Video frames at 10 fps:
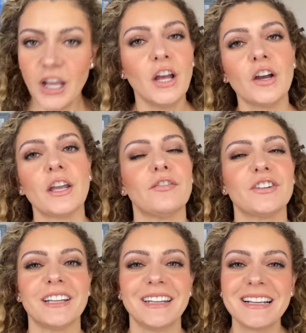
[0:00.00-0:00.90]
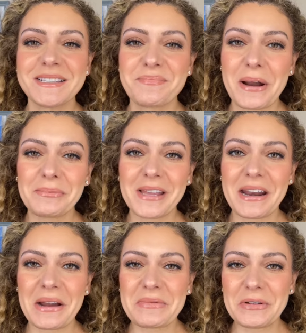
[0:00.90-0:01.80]
Okay, for the next prompt that
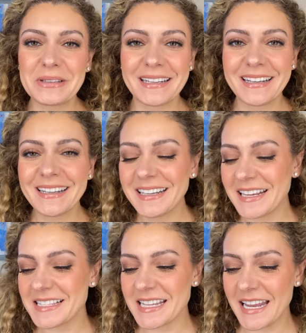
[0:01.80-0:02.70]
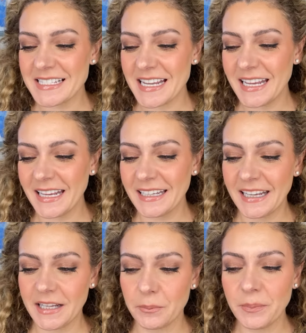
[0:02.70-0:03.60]
I rolled in is 8A and
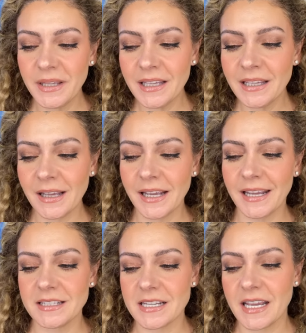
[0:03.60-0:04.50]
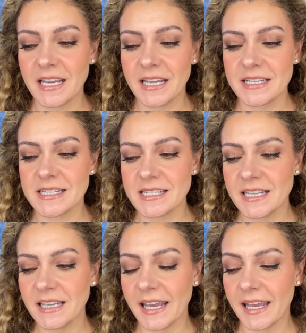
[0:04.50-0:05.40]
8B. 8A is
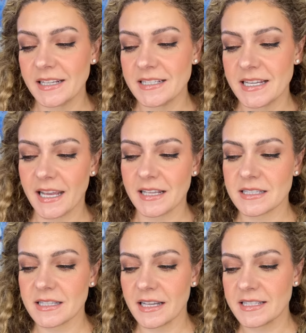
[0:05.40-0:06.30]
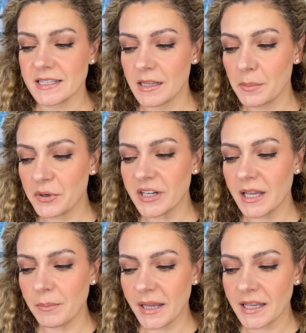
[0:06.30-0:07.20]
Sing and Dance, a celebrity
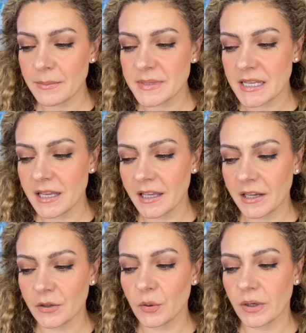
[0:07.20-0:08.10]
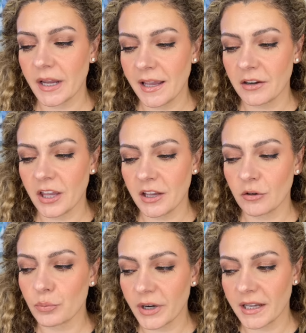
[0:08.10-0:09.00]
makeup, skincare, or hair care
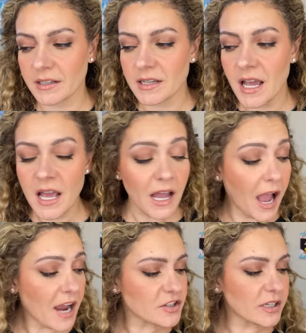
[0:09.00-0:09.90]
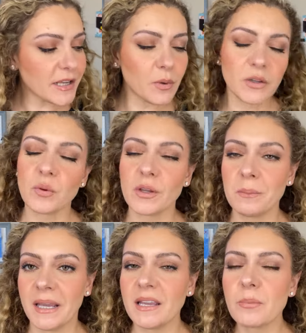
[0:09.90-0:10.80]
brand. I actually went with a
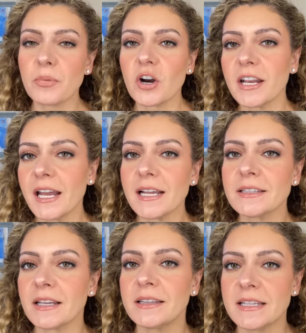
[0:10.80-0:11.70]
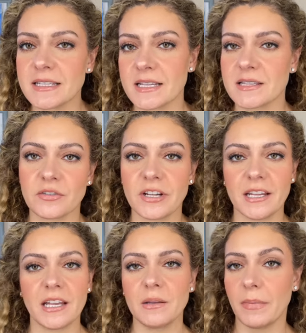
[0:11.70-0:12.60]
makeup product. This is
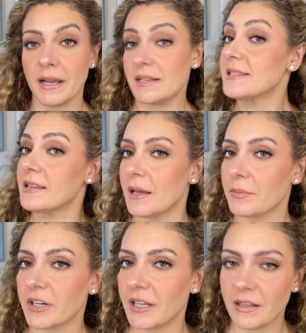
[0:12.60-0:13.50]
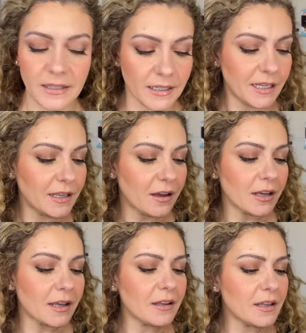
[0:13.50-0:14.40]
created by a celebrity, Lady
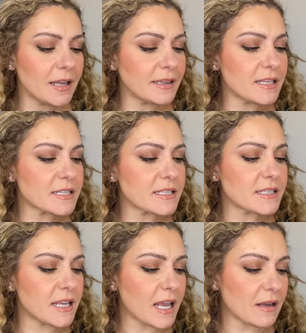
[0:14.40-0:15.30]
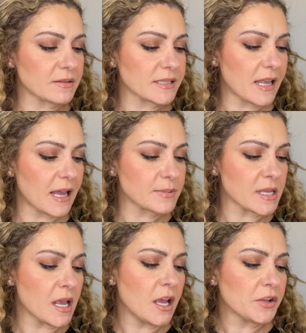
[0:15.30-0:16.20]
Gaga, and this is the Haus Labs
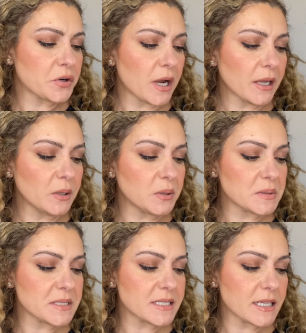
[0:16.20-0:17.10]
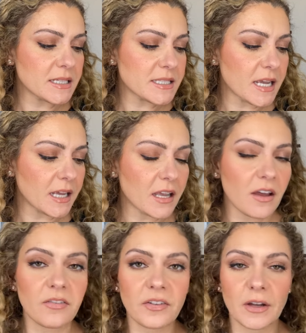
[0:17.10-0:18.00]
Triclone Skin Tech
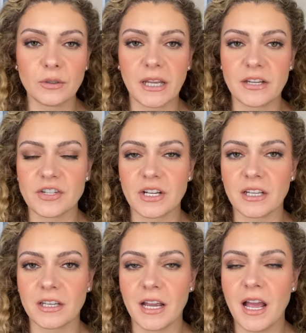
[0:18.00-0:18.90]
Foundation.